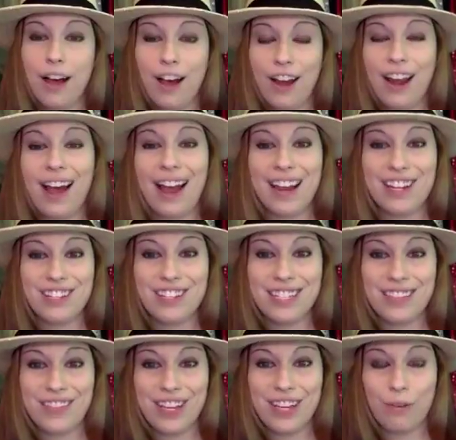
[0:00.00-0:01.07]
on
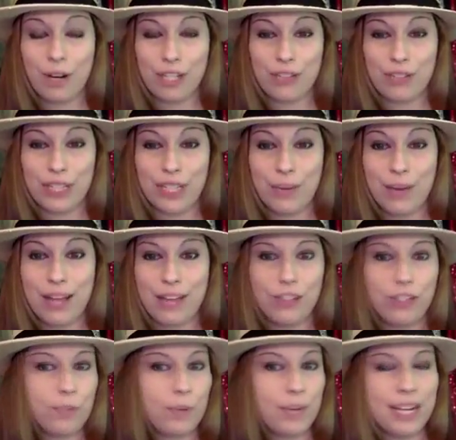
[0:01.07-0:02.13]
IGTV. It works really well.
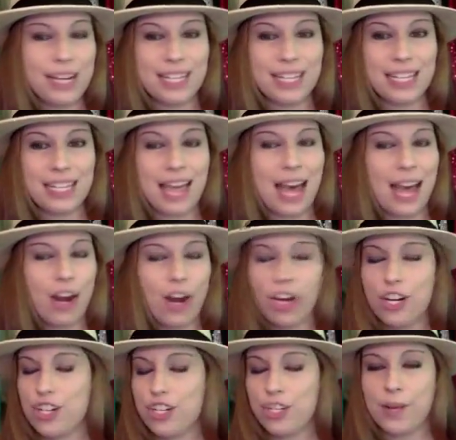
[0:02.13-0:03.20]
Super easy, not
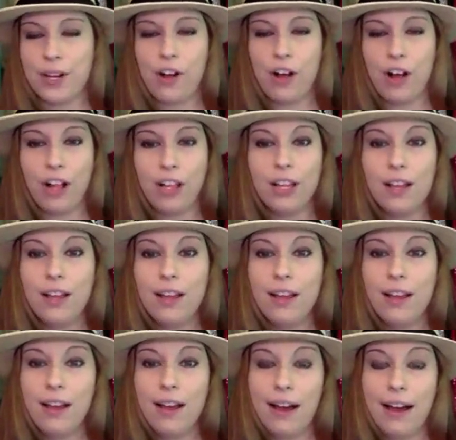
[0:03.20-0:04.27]
hard to do at all.
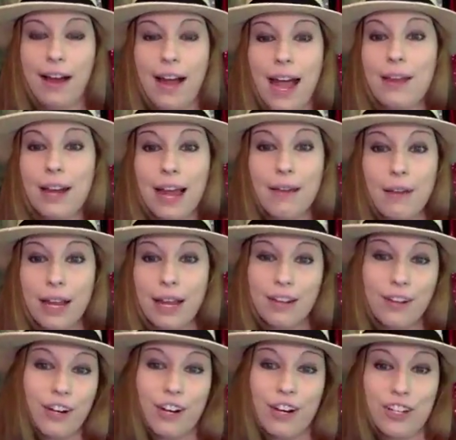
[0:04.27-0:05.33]
And I
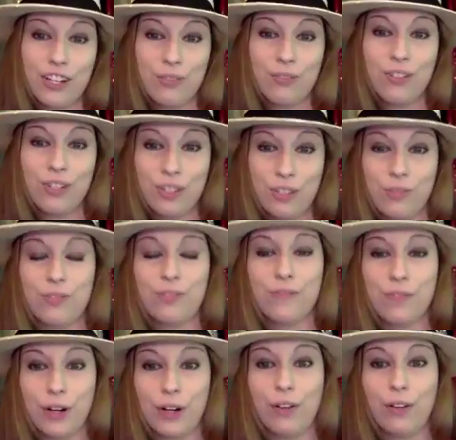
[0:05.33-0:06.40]
encourage you to use
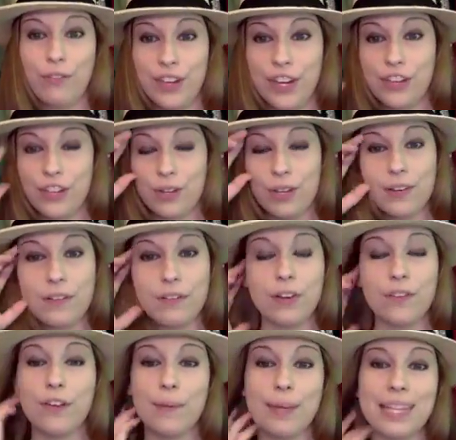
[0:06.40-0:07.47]
vertical video. So even if you're
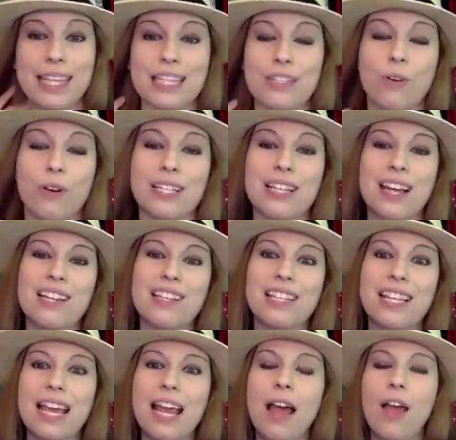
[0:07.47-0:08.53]
filming things
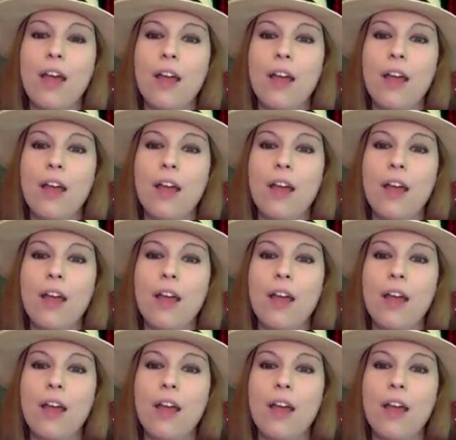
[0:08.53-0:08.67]
horizontally,